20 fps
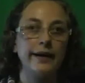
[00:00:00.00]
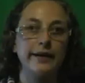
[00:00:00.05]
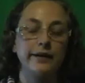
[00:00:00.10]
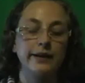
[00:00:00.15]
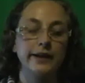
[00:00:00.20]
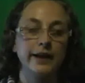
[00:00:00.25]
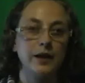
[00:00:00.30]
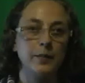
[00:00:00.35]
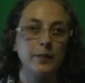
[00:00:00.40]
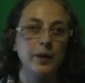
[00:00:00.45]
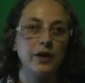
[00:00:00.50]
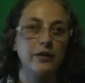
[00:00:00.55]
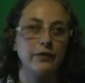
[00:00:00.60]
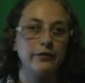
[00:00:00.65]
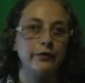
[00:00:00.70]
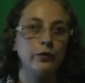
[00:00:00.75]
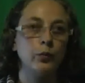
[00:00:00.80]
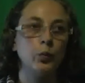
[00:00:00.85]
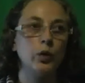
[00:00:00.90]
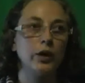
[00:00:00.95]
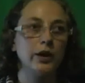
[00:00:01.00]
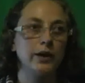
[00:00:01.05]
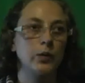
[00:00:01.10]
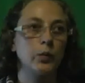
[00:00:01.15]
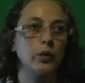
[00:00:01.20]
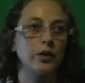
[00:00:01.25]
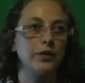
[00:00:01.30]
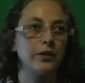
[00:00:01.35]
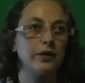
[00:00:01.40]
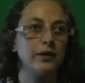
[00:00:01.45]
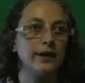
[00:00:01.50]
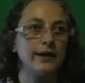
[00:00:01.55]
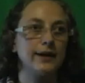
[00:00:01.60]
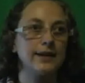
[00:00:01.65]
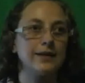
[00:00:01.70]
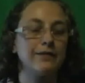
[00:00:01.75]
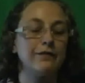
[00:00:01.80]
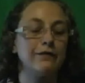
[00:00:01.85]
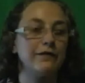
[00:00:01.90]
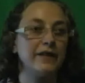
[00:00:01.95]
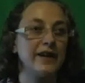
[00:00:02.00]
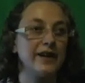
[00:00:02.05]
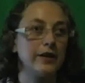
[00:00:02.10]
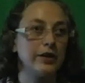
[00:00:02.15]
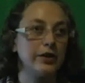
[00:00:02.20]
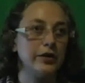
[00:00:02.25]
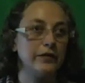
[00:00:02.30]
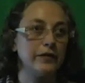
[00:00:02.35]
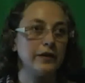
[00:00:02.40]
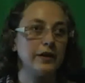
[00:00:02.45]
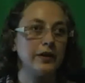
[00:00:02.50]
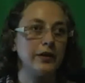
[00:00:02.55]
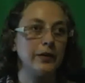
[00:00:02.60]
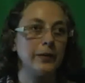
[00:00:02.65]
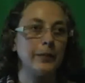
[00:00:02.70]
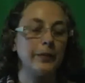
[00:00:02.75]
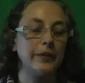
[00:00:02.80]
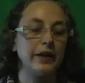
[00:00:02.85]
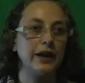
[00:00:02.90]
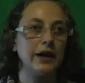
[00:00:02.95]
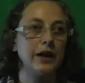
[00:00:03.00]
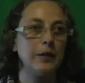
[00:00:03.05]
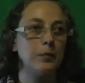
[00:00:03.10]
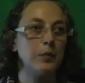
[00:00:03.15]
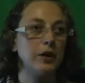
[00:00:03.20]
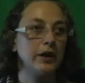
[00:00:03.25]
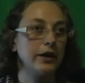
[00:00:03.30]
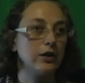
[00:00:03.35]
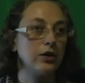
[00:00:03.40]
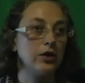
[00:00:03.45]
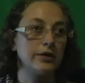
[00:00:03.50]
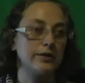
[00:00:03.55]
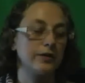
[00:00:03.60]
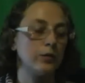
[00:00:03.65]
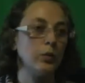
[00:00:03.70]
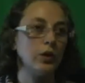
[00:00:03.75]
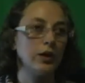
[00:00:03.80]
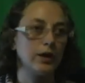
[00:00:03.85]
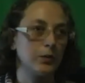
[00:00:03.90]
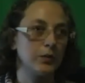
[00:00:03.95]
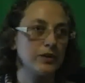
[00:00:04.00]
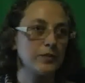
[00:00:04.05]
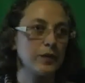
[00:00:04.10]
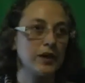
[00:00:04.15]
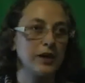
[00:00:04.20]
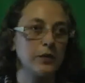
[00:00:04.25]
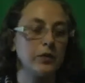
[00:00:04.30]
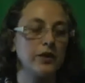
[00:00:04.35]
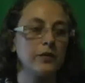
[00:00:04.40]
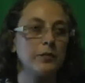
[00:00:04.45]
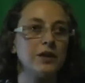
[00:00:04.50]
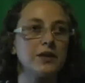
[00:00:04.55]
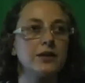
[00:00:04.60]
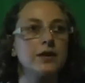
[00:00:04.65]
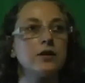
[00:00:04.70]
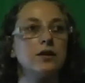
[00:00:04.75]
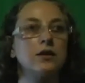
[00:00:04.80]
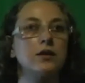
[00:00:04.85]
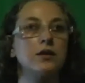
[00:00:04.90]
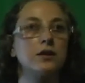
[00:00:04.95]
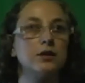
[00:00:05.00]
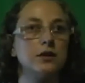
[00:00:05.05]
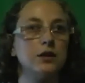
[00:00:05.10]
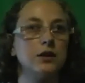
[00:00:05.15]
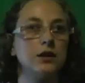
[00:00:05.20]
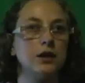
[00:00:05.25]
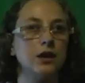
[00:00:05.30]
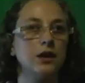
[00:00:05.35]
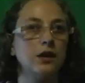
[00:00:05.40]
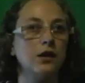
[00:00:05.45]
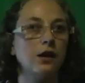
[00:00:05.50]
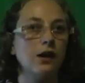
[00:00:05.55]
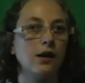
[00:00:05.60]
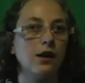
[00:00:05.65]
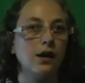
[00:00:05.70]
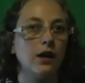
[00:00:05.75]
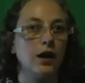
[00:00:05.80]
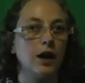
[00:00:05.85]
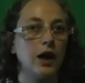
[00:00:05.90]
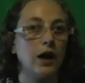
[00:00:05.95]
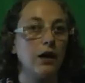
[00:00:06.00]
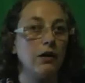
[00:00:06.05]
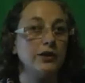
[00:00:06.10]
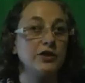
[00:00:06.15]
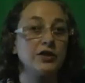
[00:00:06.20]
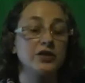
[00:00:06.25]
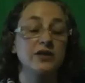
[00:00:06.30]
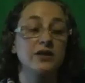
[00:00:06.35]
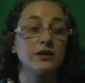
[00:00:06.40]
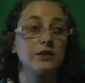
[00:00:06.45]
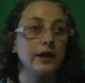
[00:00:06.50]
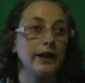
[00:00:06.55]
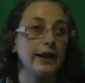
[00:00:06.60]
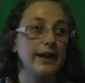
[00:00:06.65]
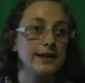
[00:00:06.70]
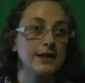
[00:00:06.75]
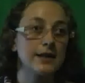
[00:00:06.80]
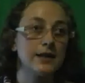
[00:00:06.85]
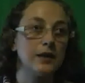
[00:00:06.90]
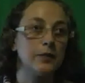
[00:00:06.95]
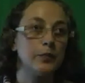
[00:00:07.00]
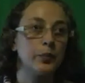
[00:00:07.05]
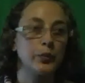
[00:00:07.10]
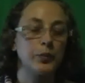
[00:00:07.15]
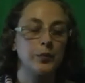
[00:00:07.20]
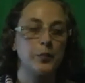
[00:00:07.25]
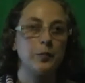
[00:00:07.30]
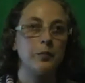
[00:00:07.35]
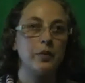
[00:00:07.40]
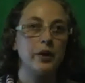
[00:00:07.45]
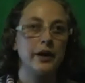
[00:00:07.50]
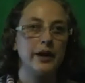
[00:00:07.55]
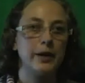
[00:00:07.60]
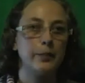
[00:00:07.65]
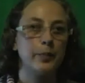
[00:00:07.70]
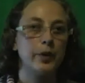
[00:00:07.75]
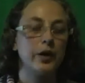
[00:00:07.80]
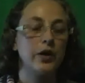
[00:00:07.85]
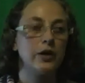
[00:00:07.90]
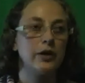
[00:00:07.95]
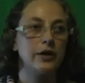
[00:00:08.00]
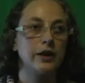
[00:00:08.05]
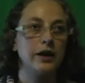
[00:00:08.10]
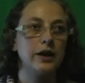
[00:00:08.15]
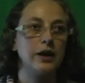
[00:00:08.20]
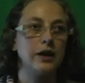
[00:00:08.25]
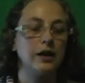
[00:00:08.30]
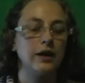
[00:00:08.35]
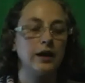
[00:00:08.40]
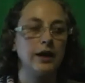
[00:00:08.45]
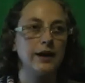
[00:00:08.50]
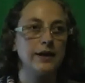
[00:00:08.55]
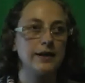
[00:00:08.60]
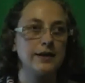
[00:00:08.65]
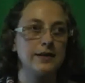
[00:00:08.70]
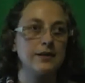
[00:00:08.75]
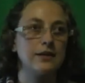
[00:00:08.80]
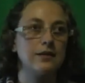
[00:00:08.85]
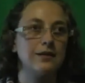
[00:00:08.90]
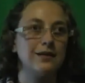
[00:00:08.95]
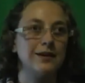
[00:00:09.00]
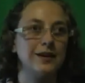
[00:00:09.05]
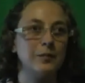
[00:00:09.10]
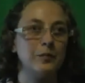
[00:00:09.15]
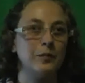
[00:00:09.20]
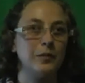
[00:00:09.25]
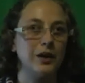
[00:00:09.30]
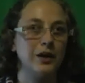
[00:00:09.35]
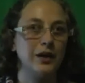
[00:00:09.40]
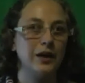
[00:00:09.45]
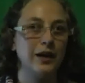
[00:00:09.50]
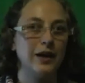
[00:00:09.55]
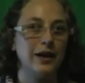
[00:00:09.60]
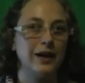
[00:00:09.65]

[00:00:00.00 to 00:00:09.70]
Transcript: and I came home from work one night and fell over in my garden while I was playing with my dog. I just couldn't get up. My partner at the time